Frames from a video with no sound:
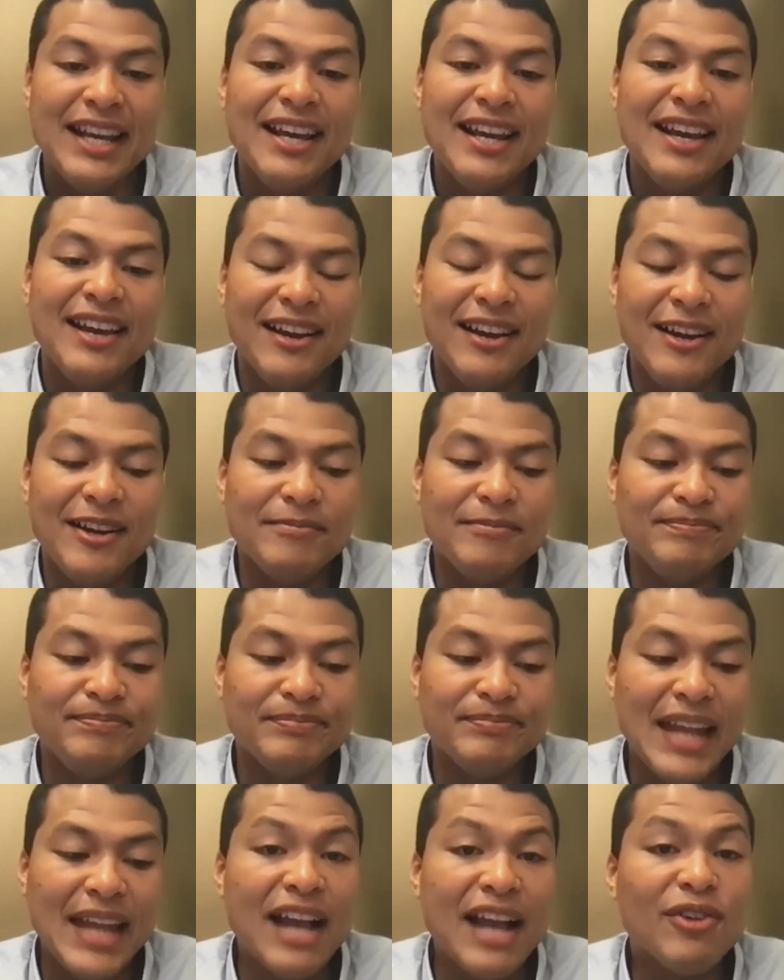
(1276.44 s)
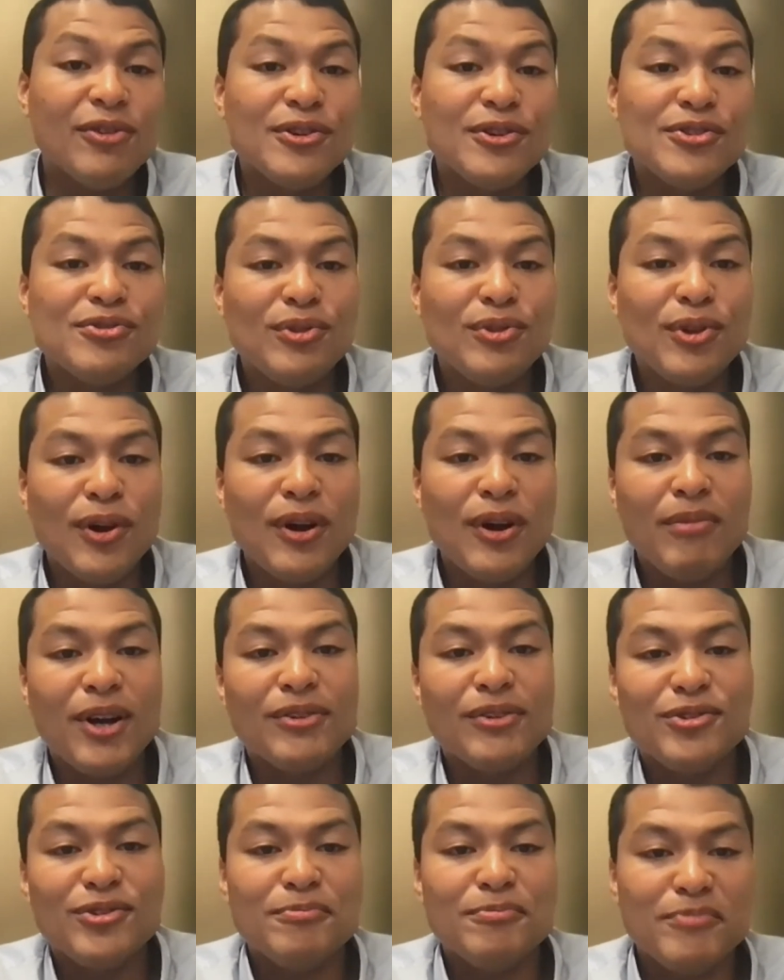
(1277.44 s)
I'm curious to know
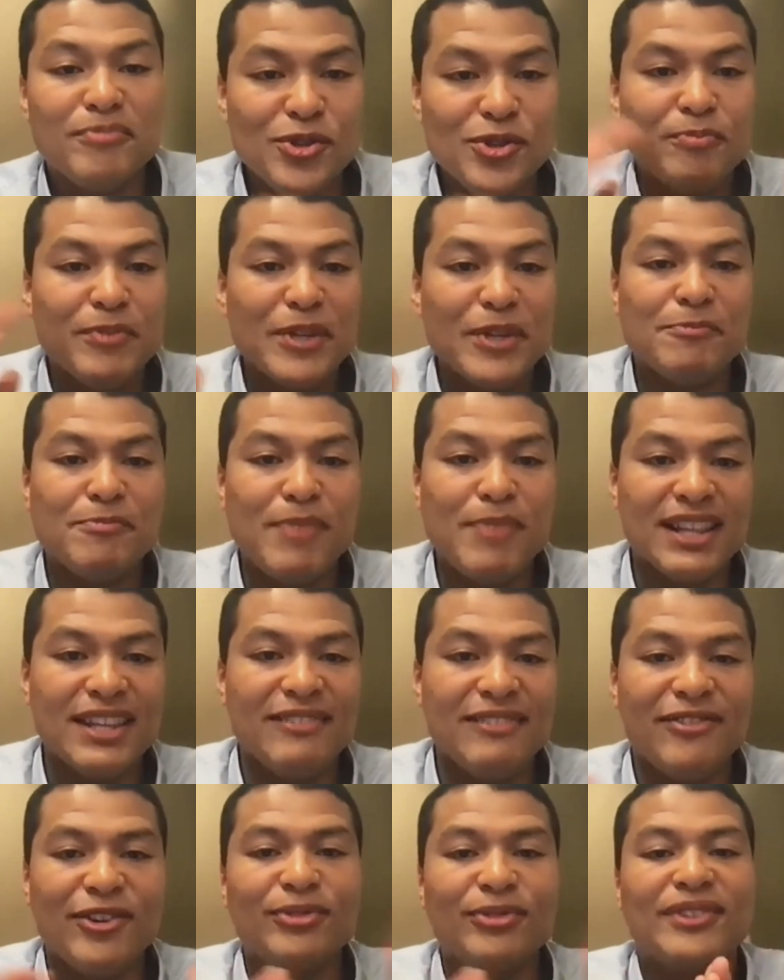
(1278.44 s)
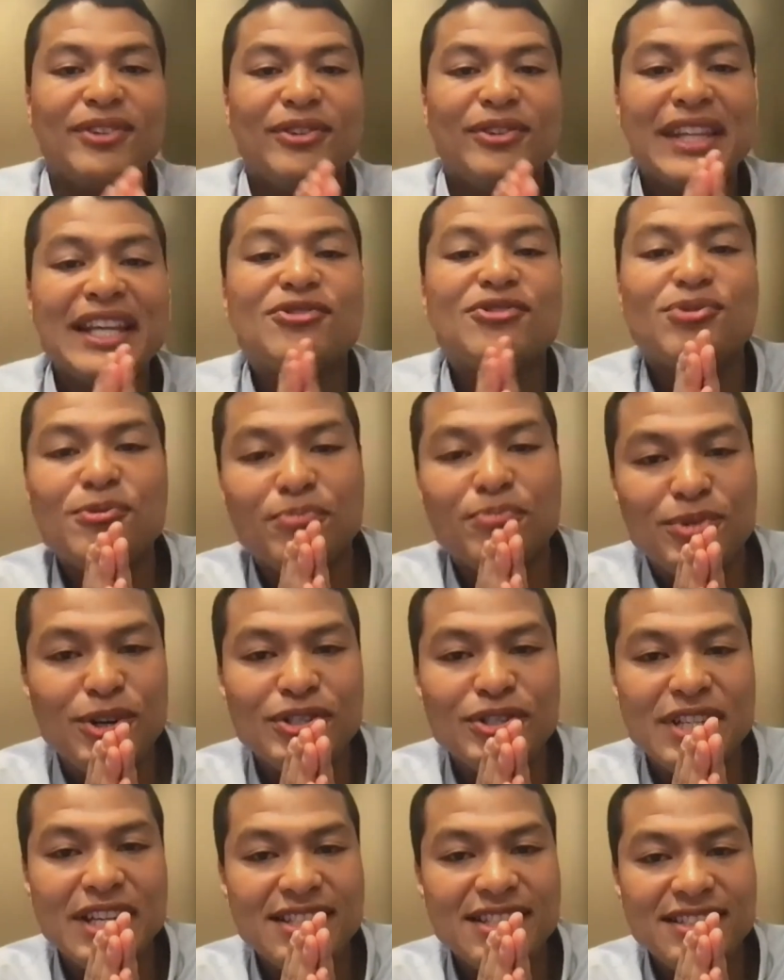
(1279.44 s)
about your perspective on these two
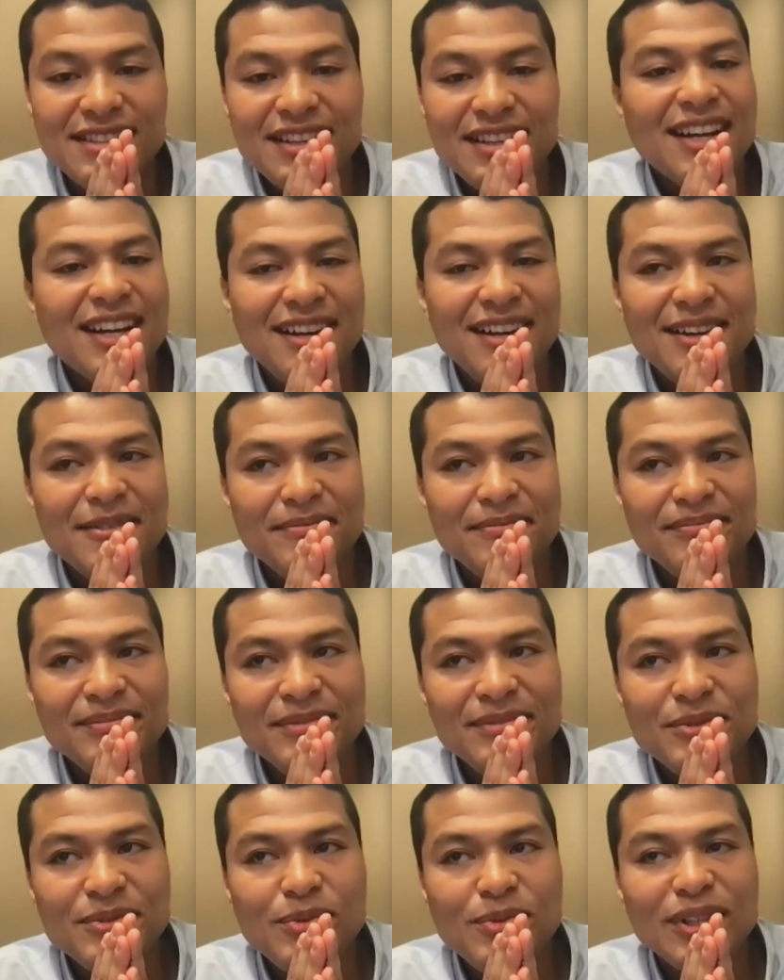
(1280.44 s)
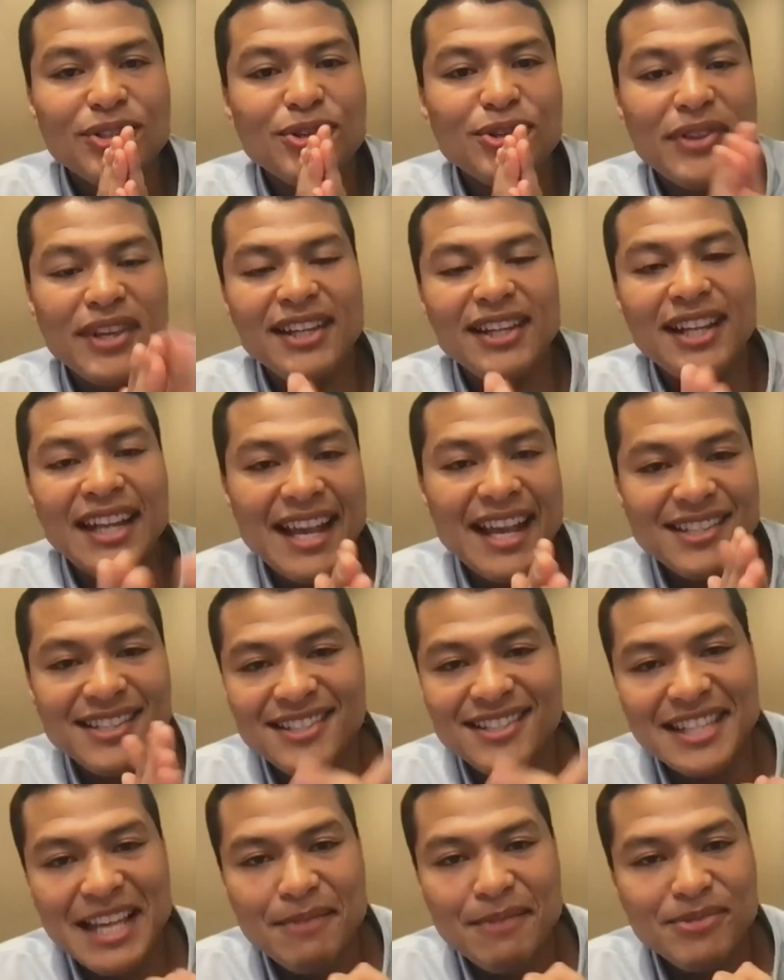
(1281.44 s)
projects. What do you think the next
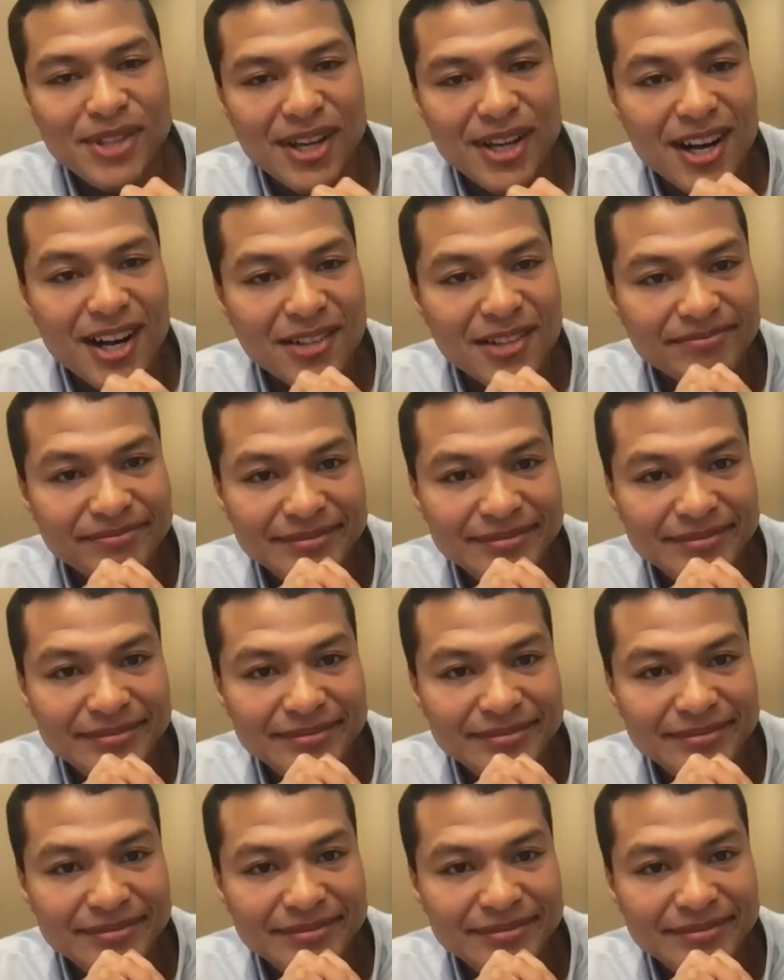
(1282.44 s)
steps are?